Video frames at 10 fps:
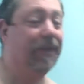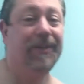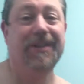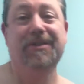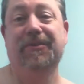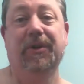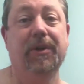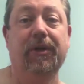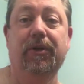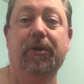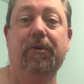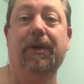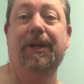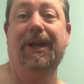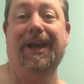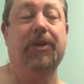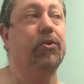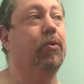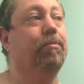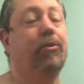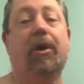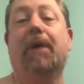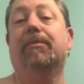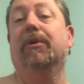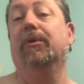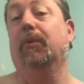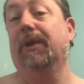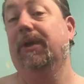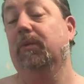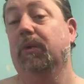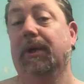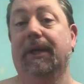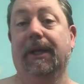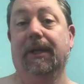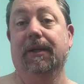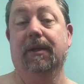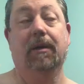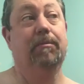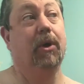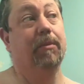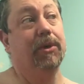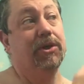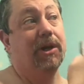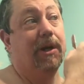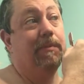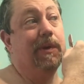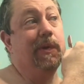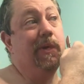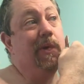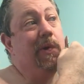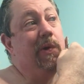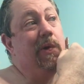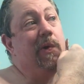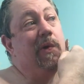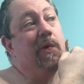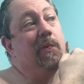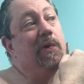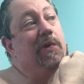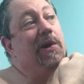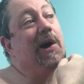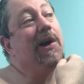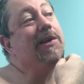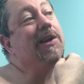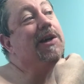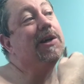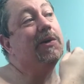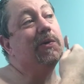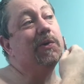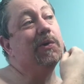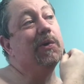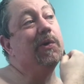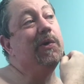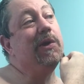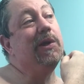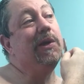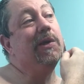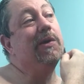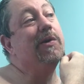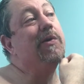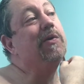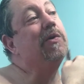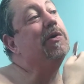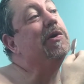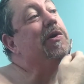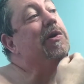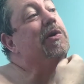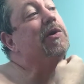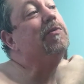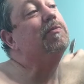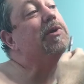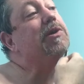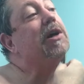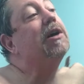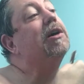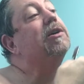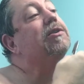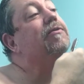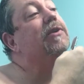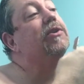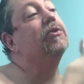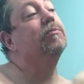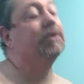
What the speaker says: That's if you're going to do an actual proper, the way they would in a barber shop, with the hot towels, the massage, the facial